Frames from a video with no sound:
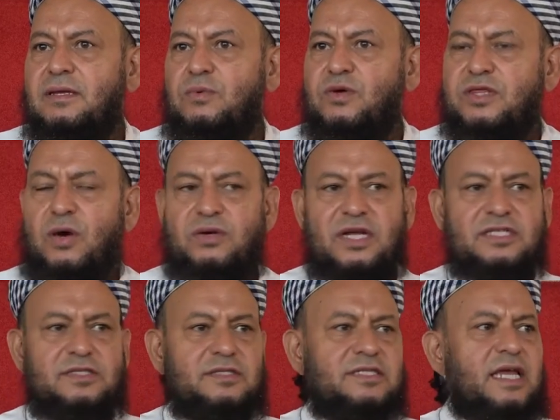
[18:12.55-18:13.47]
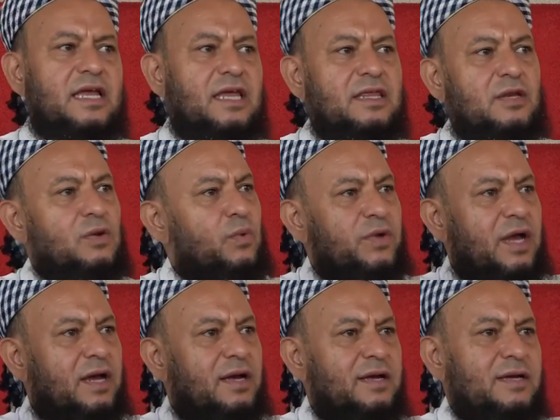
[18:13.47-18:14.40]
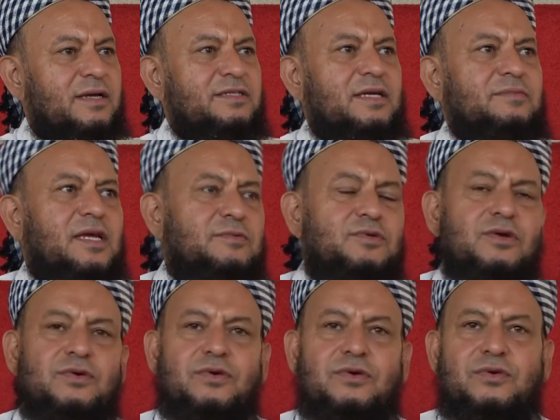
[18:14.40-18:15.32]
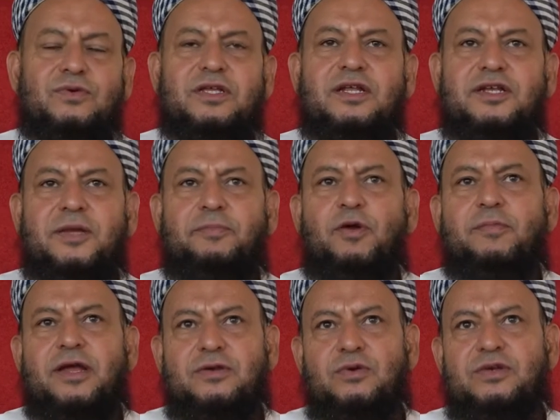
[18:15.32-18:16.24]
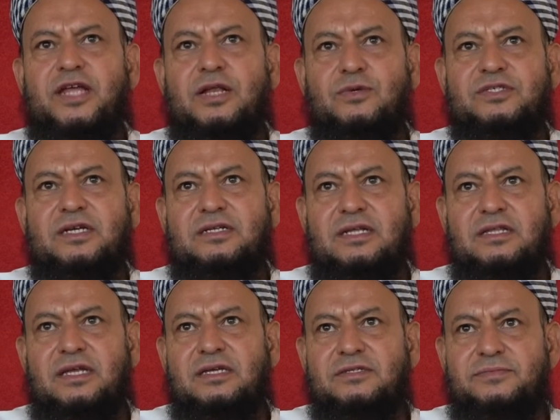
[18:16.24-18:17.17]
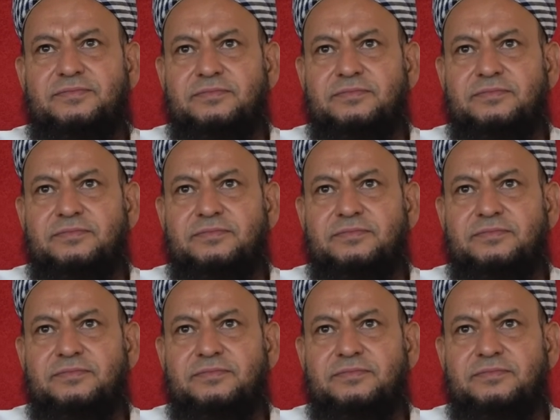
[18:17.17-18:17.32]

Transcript: without us taking that, no, we are, sometimes, you know, you need a diplomat to tell you certain things.